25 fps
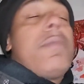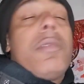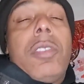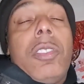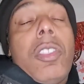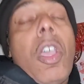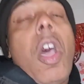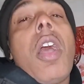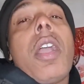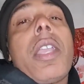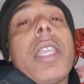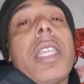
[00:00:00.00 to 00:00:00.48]

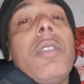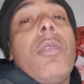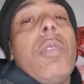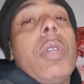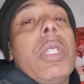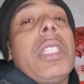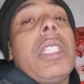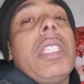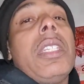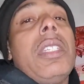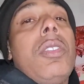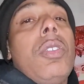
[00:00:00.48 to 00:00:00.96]
talking
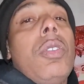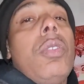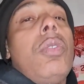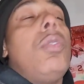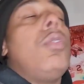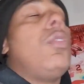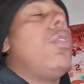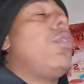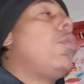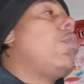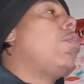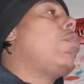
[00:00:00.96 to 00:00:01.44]
with the
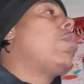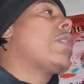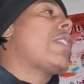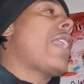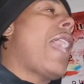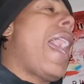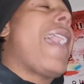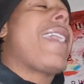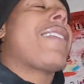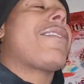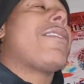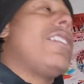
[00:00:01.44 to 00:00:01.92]
dude who
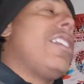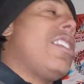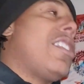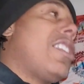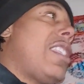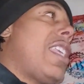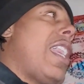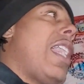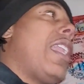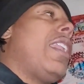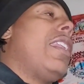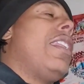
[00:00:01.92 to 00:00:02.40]
was actually
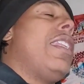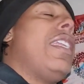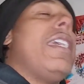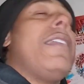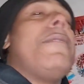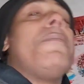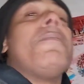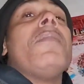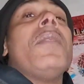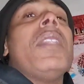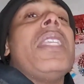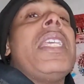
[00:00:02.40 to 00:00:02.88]
selling
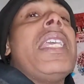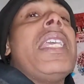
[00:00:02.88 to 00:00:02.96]
it.